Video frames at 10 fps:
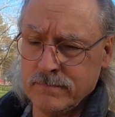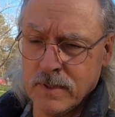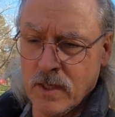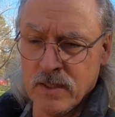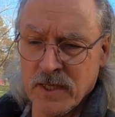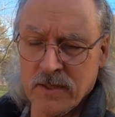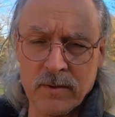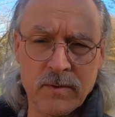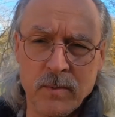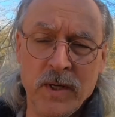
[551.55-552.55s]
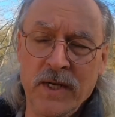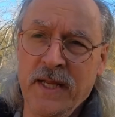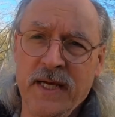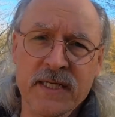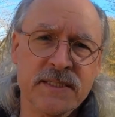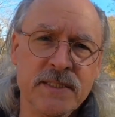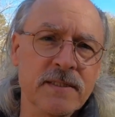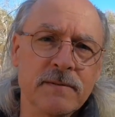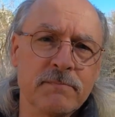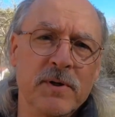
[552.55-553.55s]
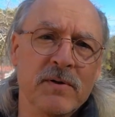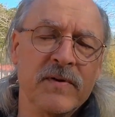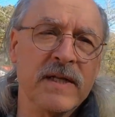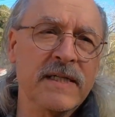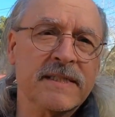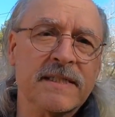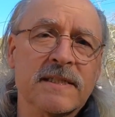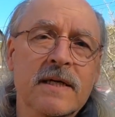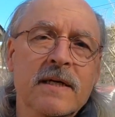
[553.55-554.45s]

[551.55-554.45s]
all the 1DX and beautiful lenses,